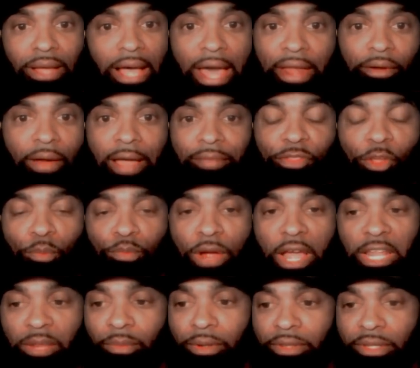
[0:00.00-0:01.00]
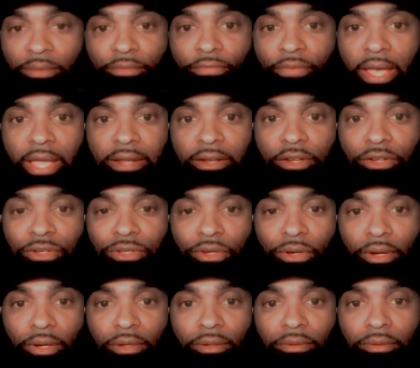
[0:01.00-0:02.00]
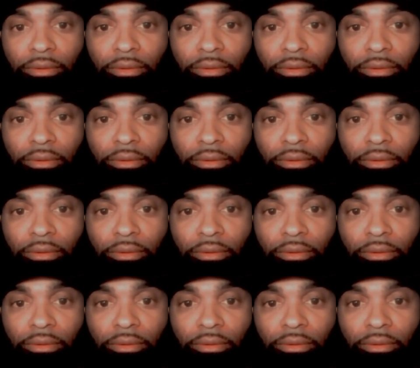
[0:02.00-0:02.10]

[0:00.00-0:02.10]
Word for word: I don't have no problem with them fighting in New York.